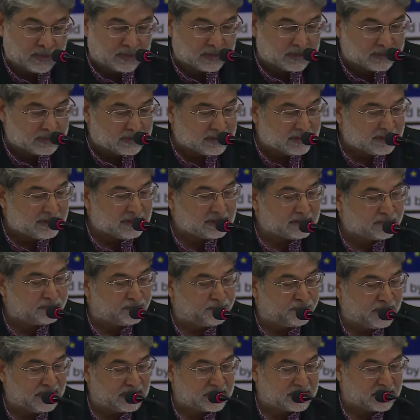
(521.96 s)
The
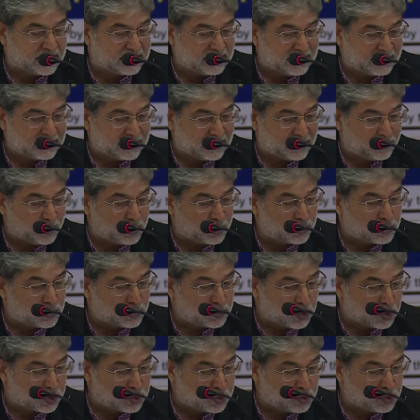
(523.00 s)
third feature that I want to
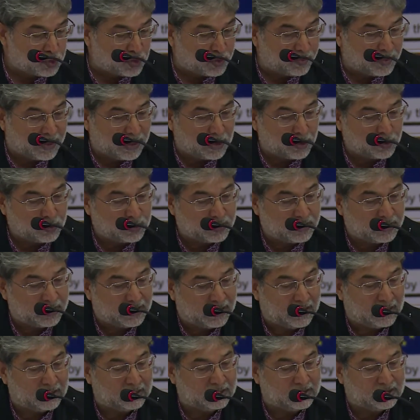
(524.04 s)
talk to you about
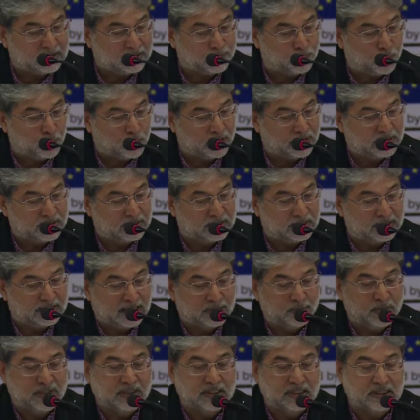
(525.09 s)
at this point in
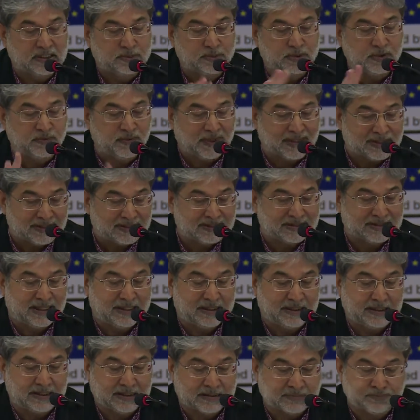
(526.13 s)
time in terms of
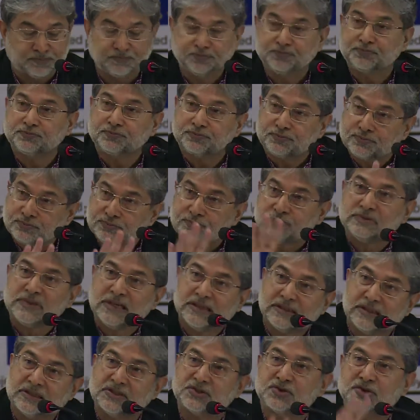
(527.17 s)
understanding
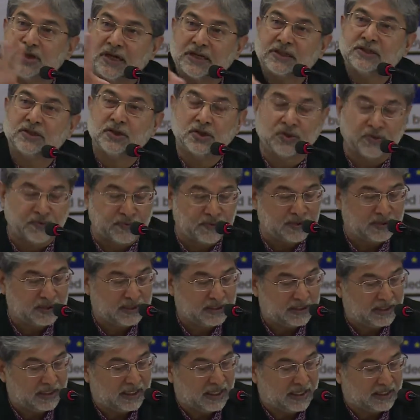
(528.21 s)
the structure of
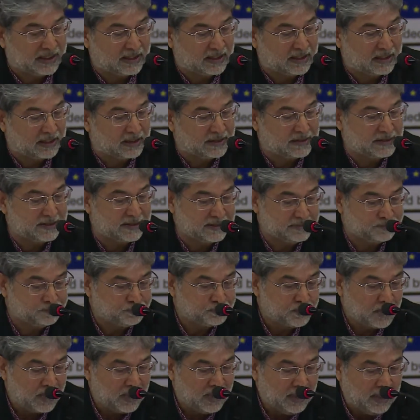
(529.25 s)
agriculture
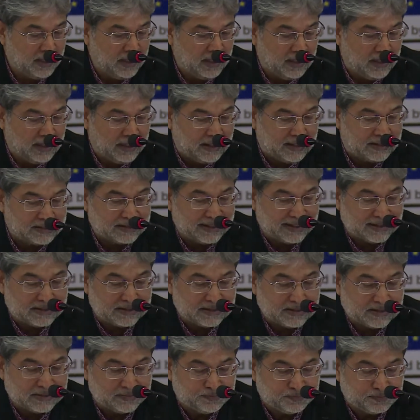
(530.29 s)
is
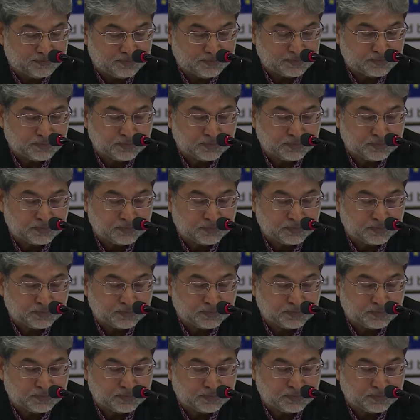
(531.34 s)
that